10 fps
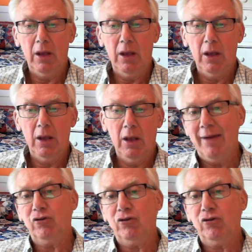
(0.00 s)
you
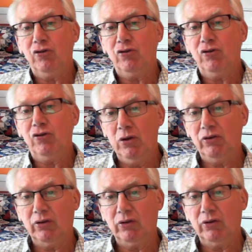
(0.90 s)
have to increase
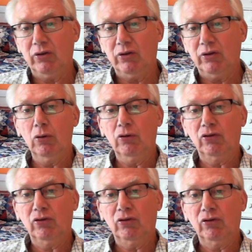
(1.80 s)
the cost of goods
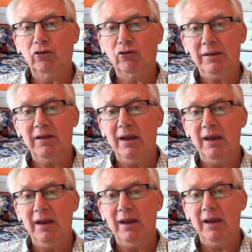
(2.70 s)
sold by
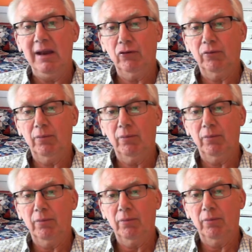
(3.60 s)
$10.
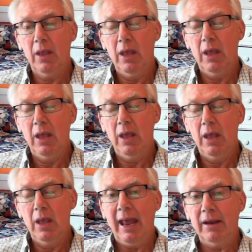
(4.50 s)

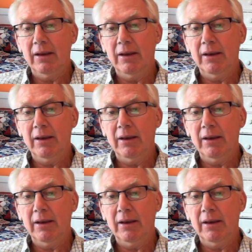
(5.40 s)
And